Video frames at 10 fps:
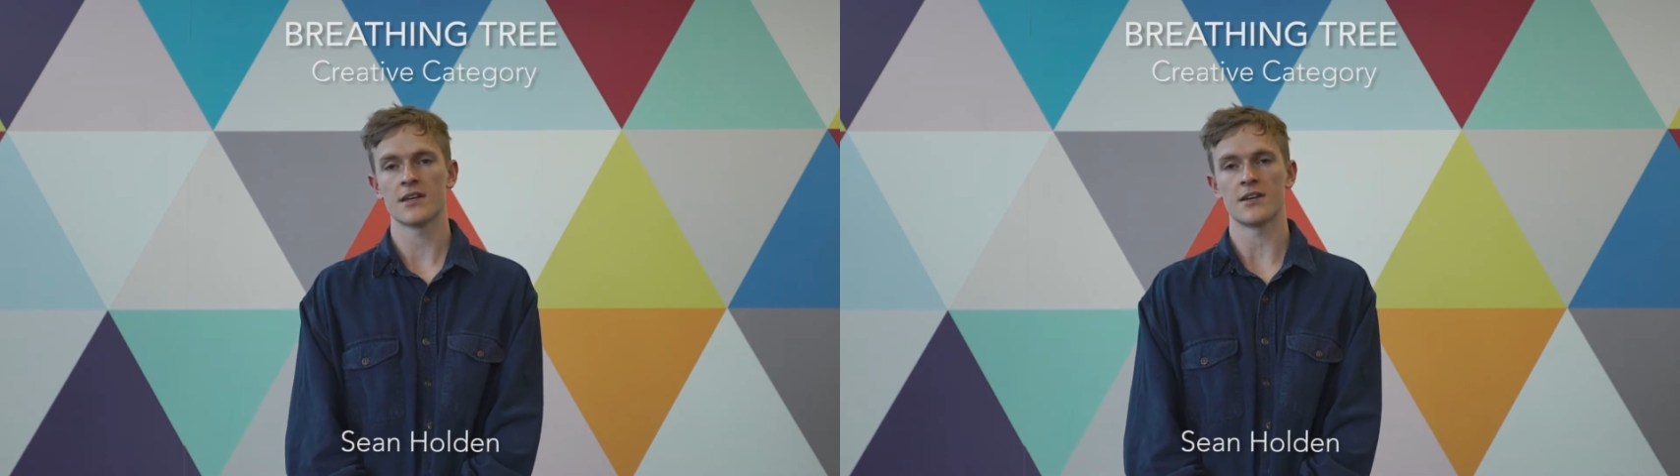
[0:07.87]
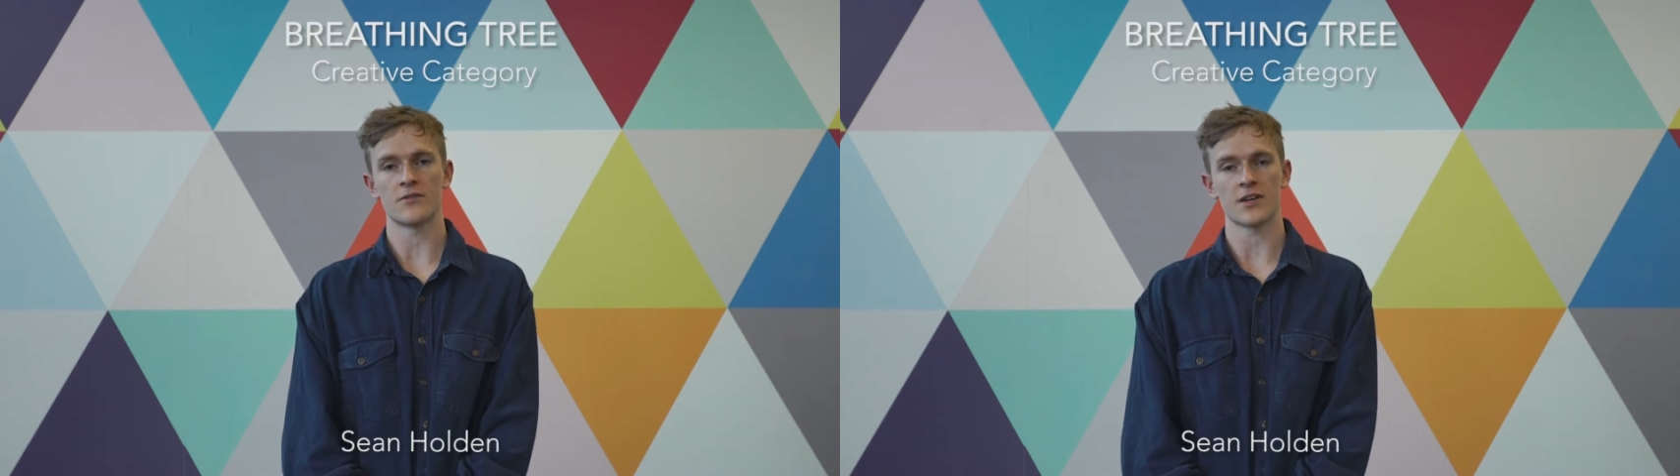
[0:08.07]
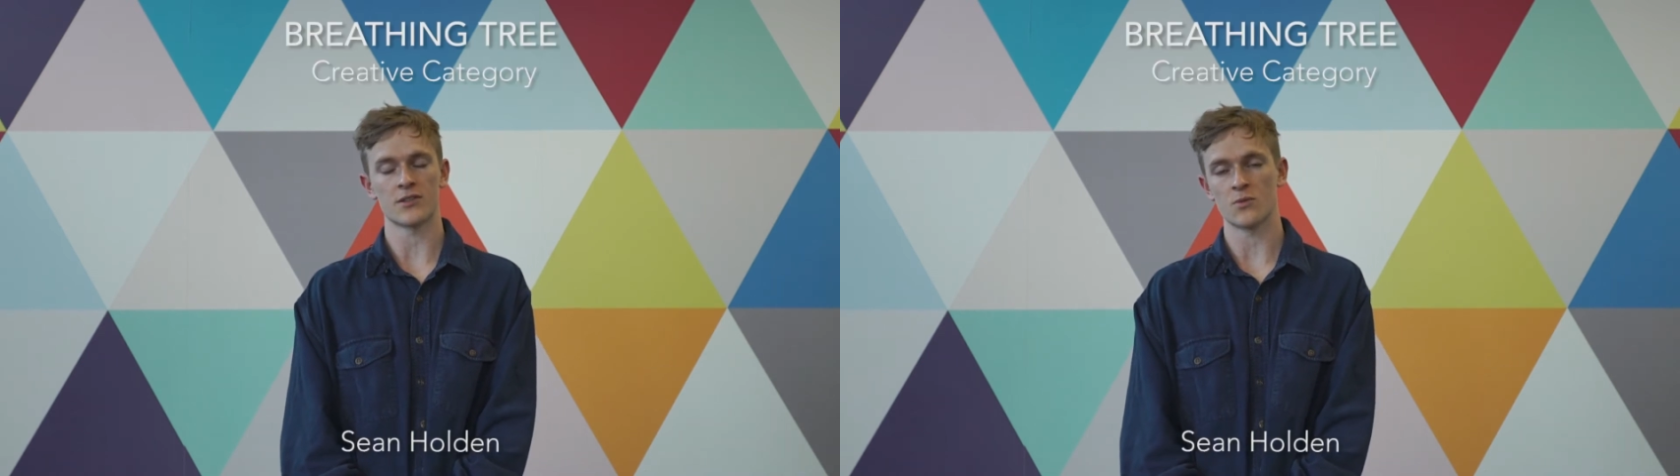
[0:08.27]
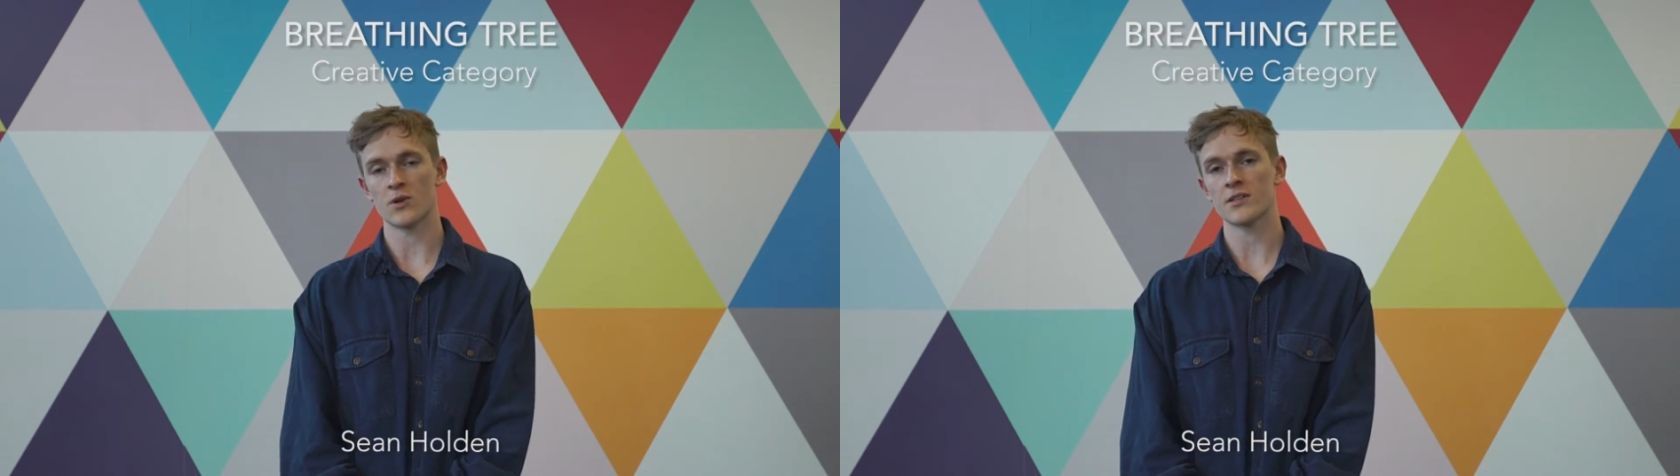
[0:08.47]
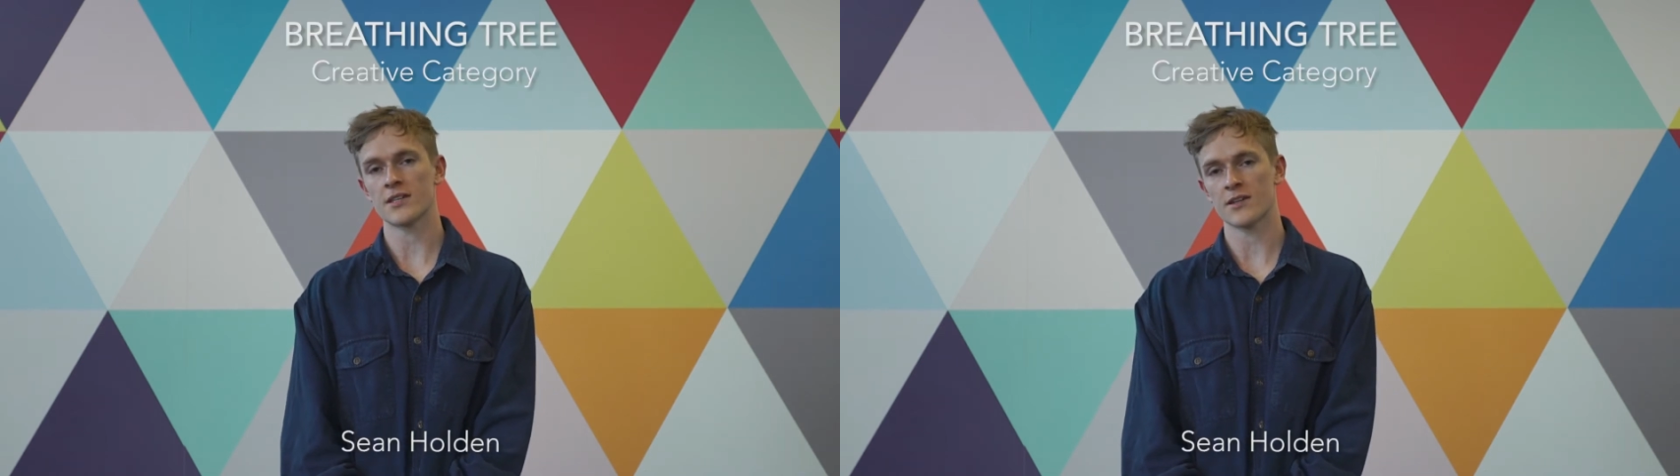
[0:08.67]
In fact, the
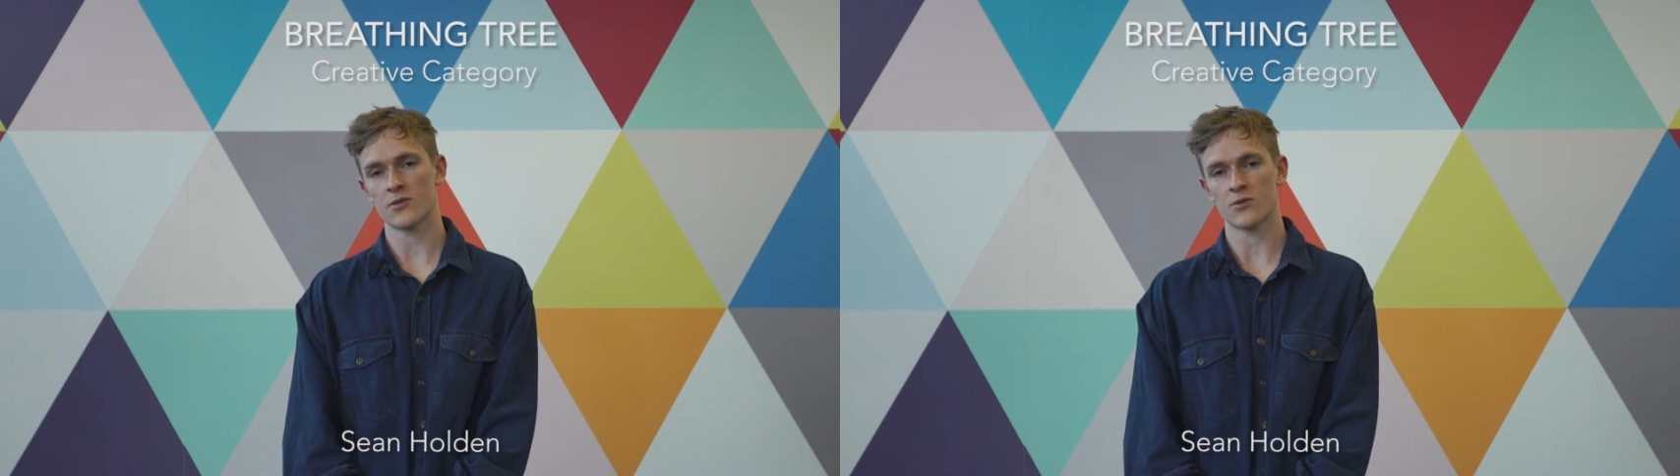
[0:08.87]
World Health